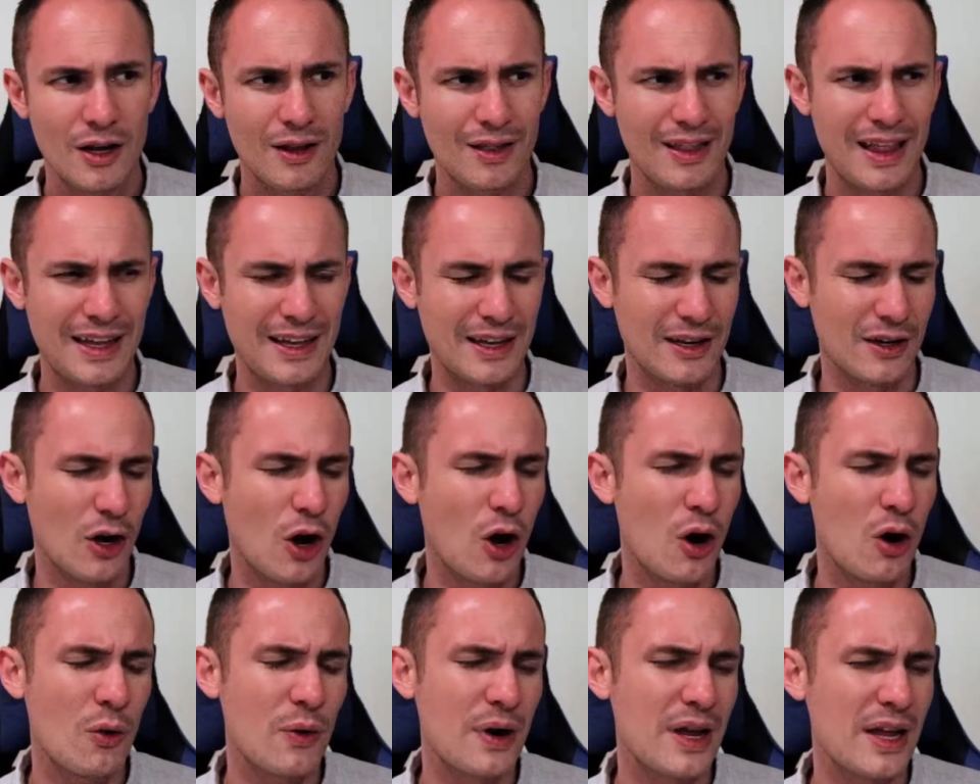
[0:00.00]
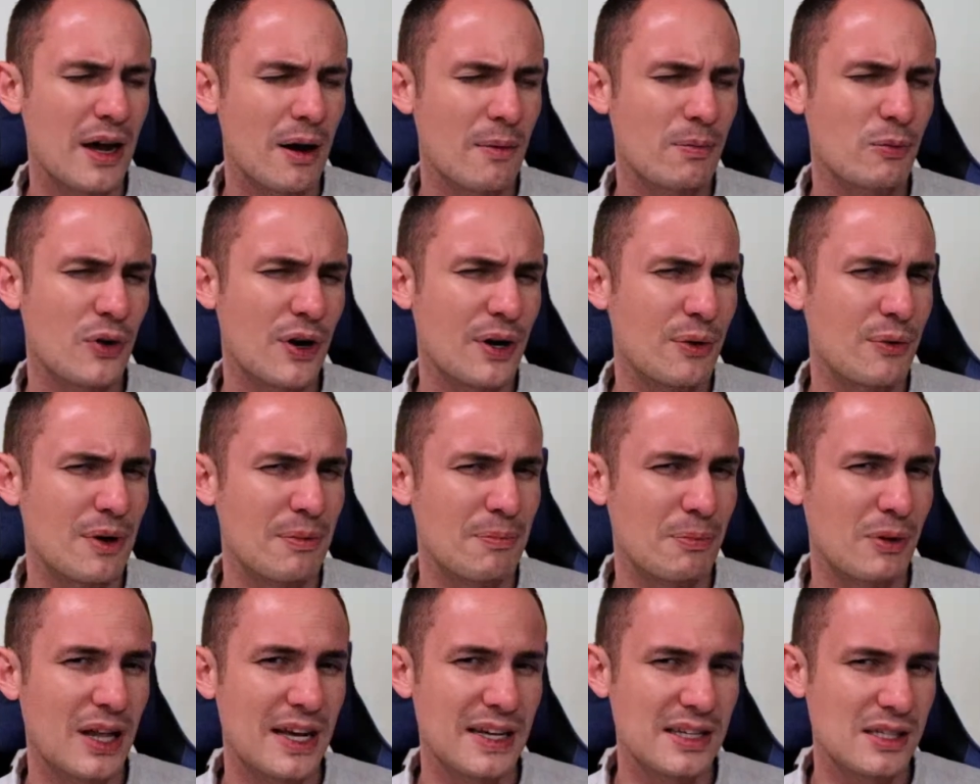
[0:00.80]
like an O E upgrade
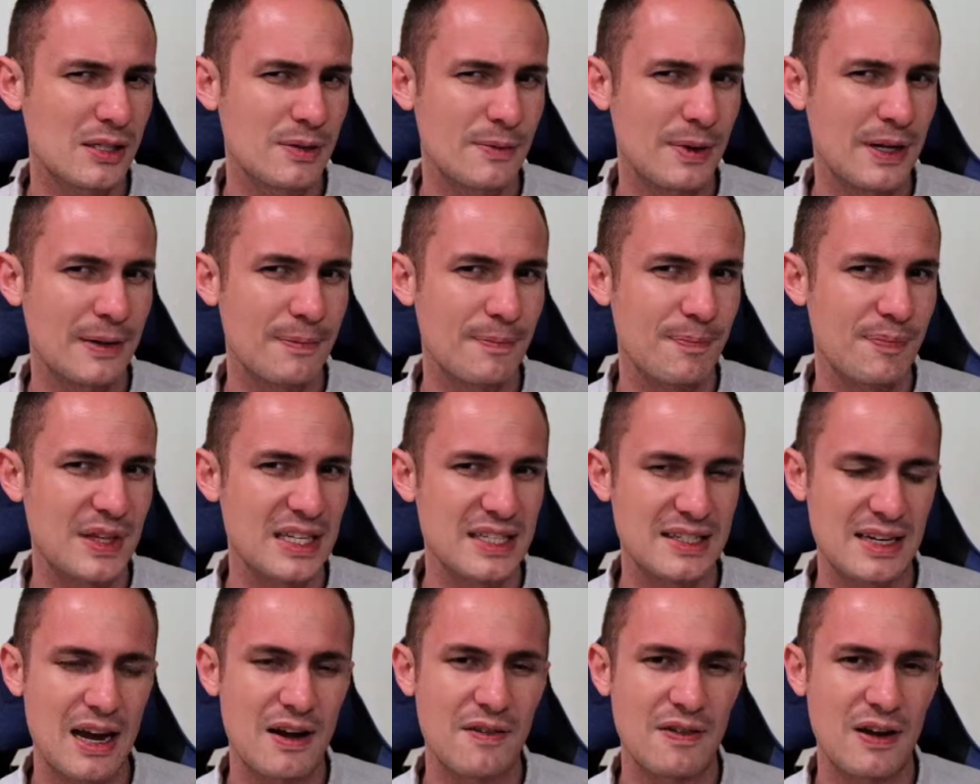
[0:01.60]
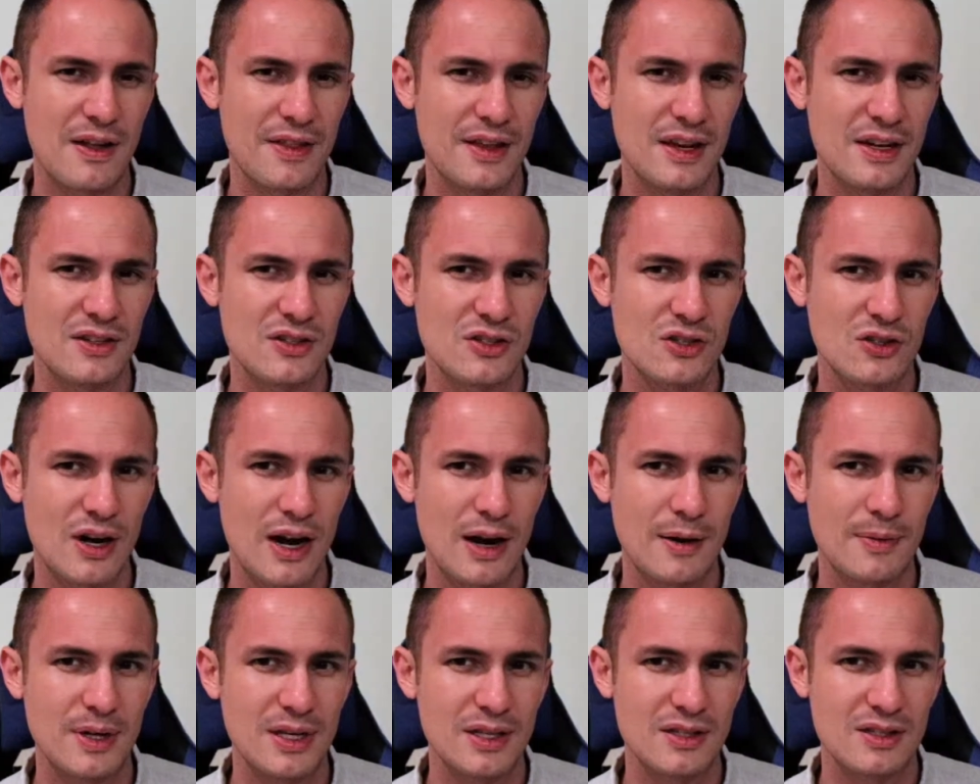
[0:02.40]
replacement, that's kind of how they
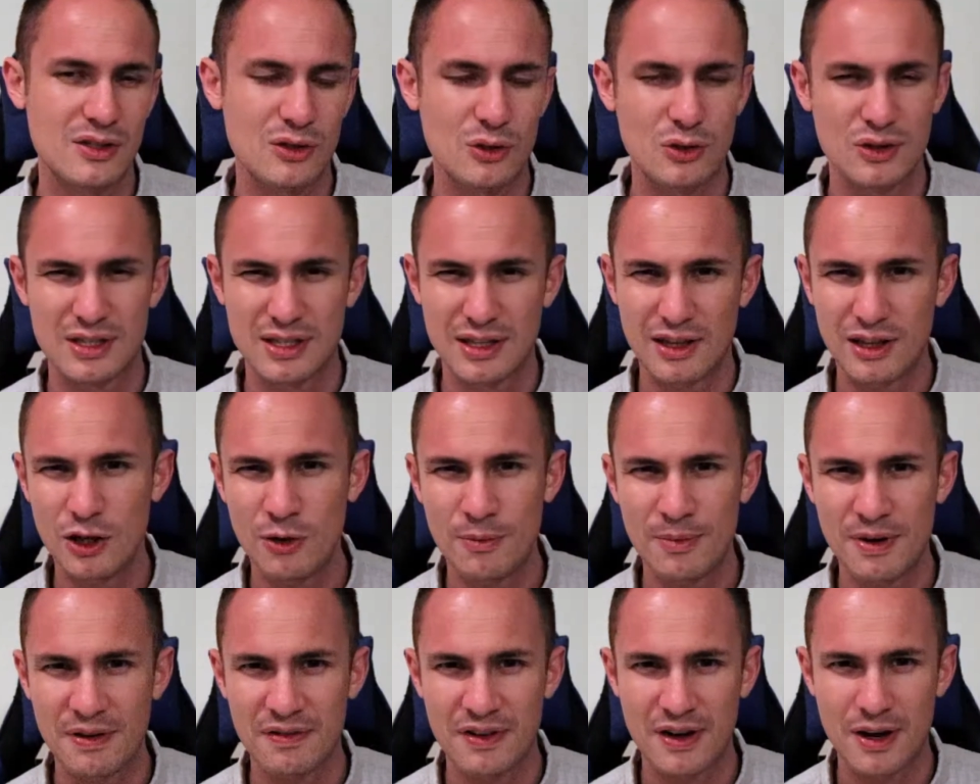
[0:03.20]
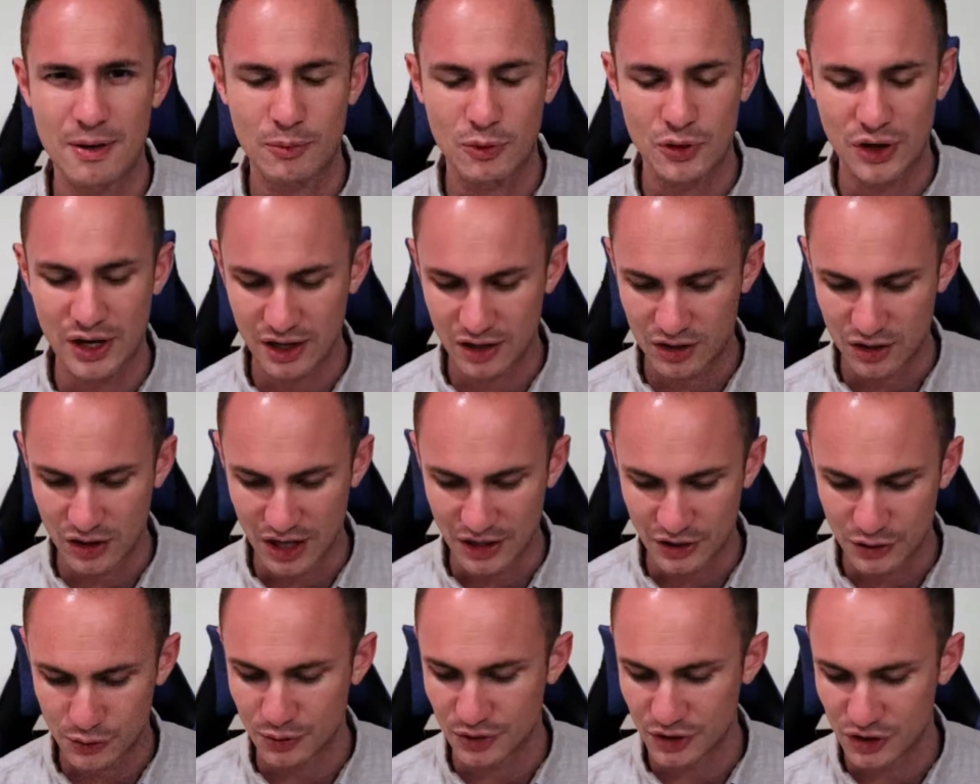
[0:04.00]
described it, so it's a little bit of an upgraded
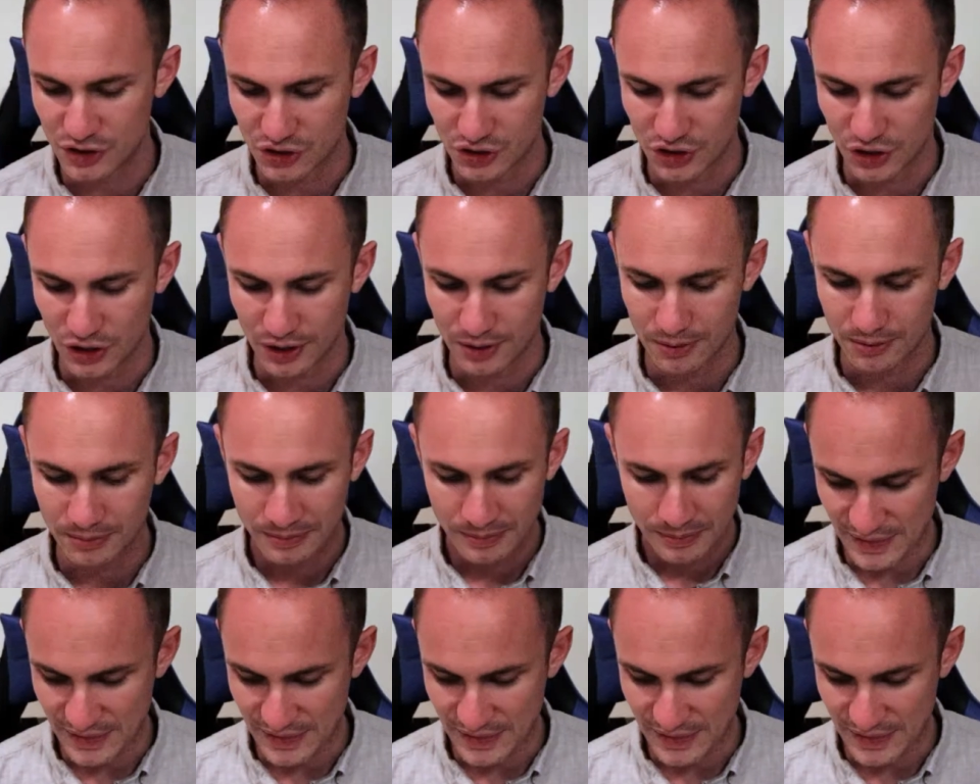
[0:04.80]
clutch, which is good.